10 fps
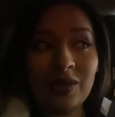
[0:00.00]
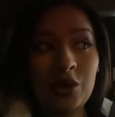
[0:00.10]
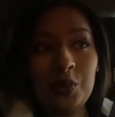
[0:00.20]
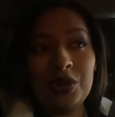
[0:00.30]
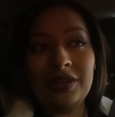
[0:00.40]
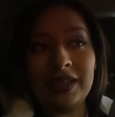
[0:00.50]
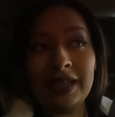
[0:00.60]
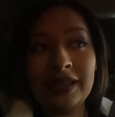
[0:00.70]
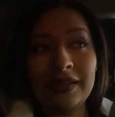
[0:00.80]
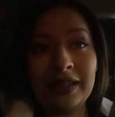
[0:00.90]
You would
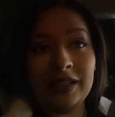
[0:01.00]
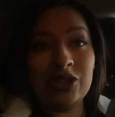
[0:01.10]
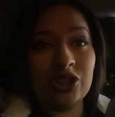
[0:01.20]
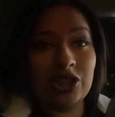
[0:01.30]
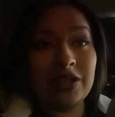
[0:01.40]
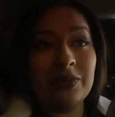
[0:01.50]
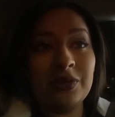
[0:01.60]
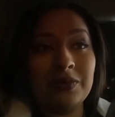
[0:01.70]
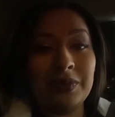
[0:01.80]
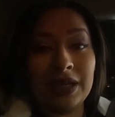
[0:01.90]
think that she
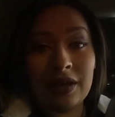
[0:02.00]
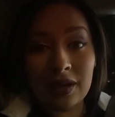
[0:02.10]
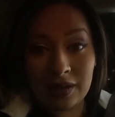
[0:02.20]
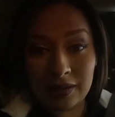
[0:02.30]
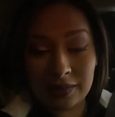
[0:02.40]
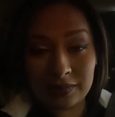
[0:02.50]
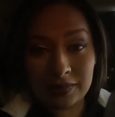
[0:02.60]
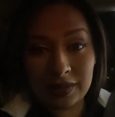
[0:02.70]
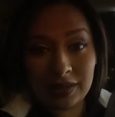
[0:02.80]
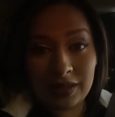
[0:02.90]
would be a
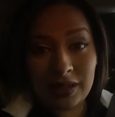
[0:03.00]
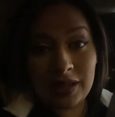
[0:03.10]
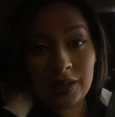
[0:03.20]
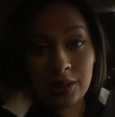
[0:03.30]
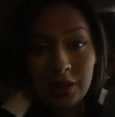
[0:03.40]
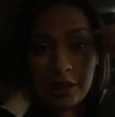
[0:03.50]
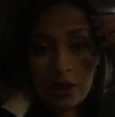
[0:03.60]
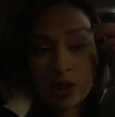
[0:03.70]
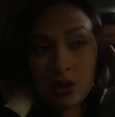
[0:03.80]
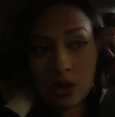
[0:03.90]

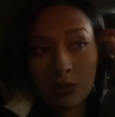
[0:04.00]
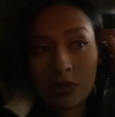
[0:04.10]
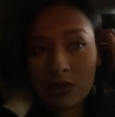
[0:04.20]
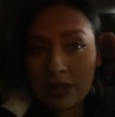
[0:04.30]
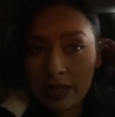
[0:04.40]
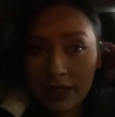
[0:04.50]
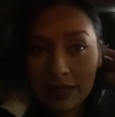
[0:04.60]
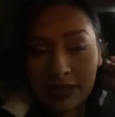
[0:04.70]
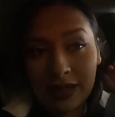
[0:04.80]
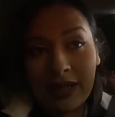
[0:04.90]
normal
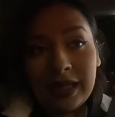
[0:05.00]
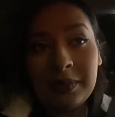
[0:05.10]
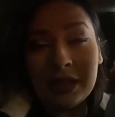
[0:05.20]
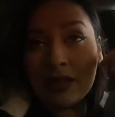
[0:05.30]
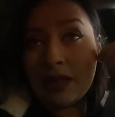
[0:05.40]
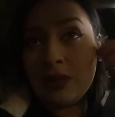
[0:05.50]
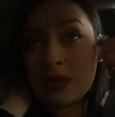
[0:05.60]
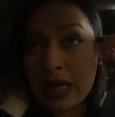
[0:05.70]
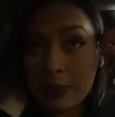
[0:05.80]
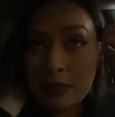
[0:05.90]
kid and like
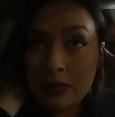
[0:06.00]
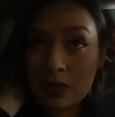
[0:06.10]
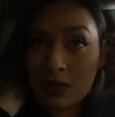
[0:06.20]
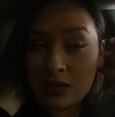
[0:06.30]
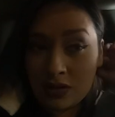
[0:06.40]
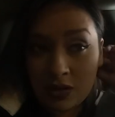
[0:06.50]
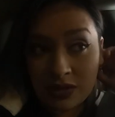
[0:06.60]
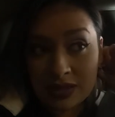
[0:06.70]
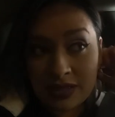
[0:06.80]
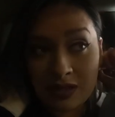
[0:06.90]
McDonald's Happy Meals. No,
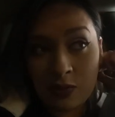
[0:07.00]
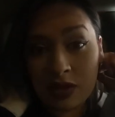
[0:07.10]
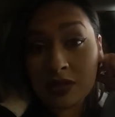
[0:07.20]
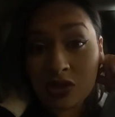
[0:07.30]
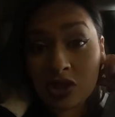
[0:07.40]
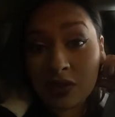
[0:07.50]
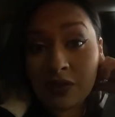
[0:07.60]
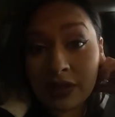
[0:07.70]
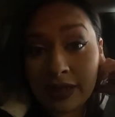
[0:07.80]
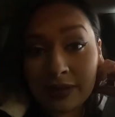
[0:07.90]
this kid wants
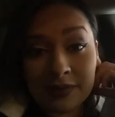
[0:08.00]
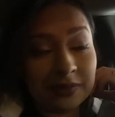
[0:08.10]
Chick-fil-A.